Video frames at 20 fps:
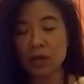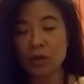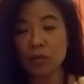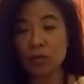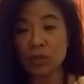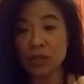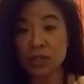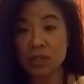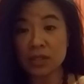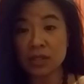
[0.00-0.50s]

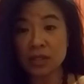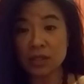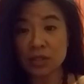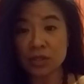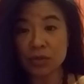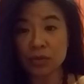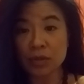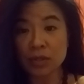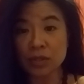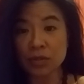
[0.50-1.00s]
We seek
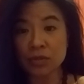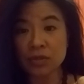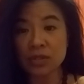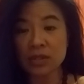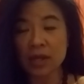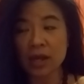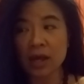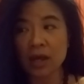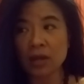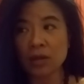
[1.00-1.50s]
to
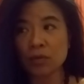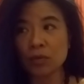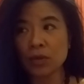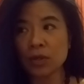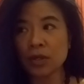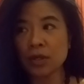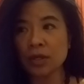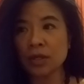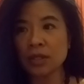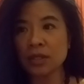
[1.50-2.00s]
understand,
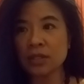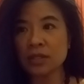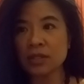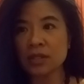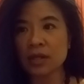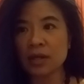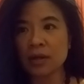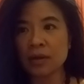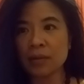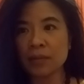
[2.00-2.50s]
whereas
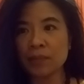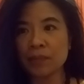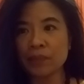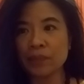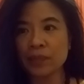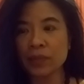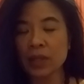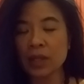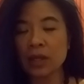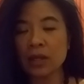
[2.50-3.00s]

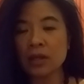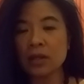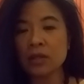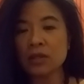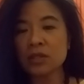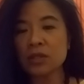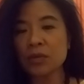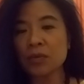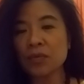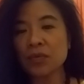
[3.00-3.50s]

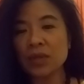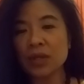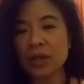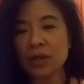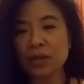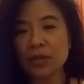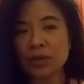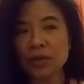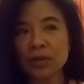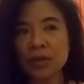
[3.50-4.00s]
some of the
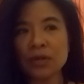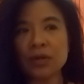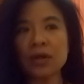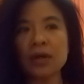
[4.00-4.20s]
other